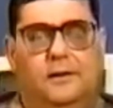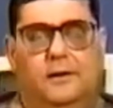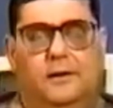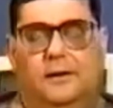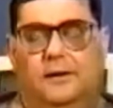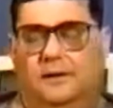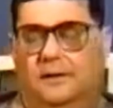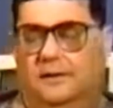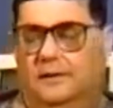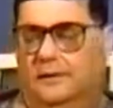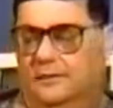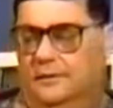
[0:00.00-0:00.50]

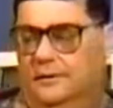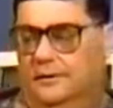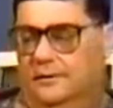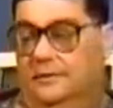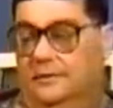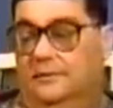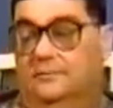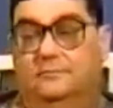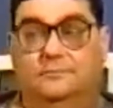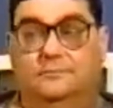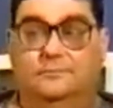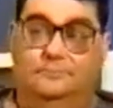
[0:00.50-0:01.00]
And
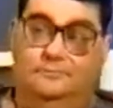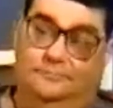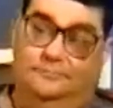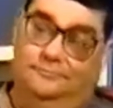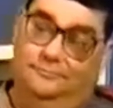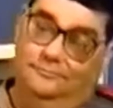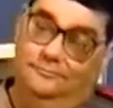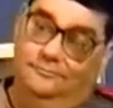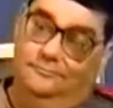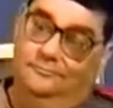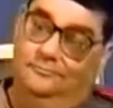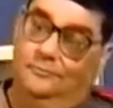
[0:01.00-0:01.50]

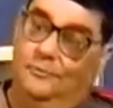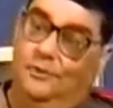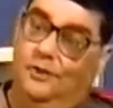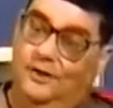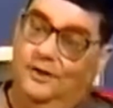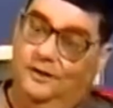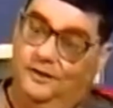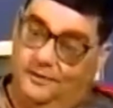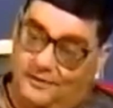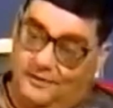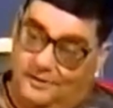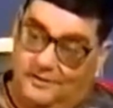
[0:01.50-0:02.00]

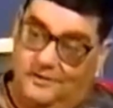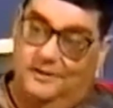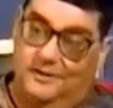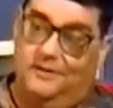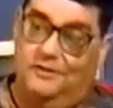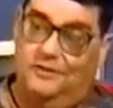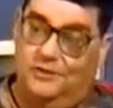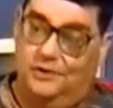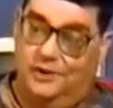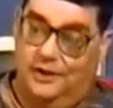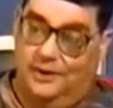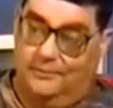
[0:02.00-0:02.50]
well, as
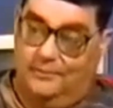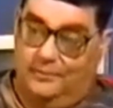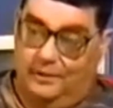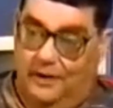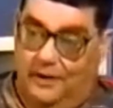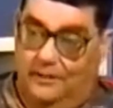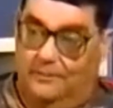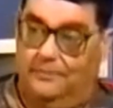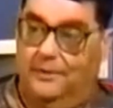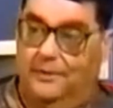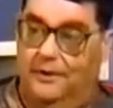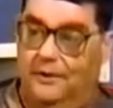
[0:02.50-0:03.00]
things shaped
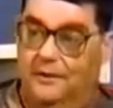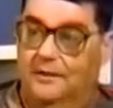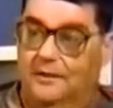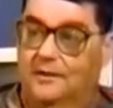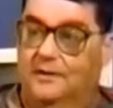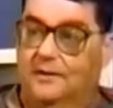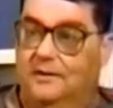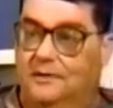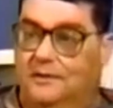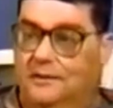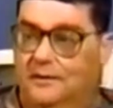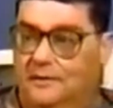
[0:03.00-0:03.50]
up,
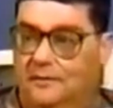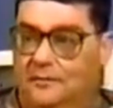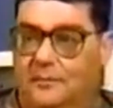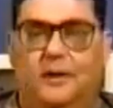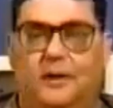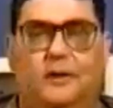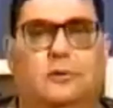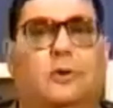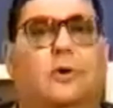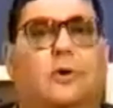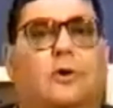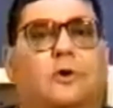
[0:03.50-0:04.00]

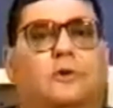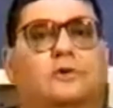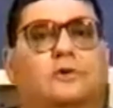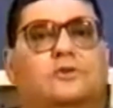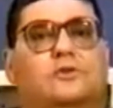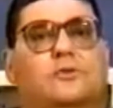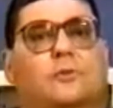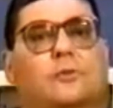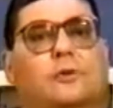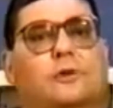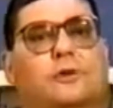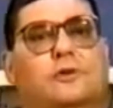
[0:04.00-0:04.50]
make a long
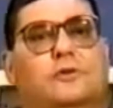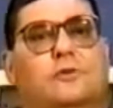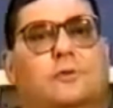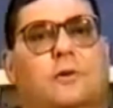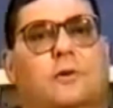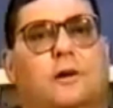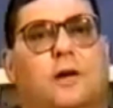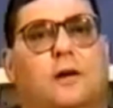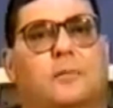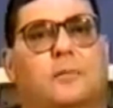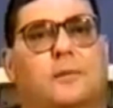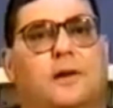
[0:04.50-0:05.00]
story
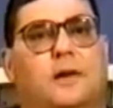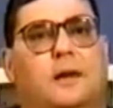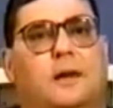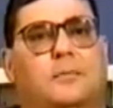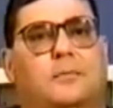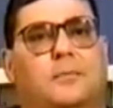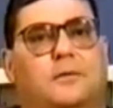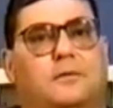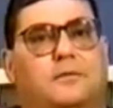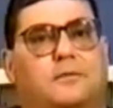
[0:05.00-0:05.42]
short, I became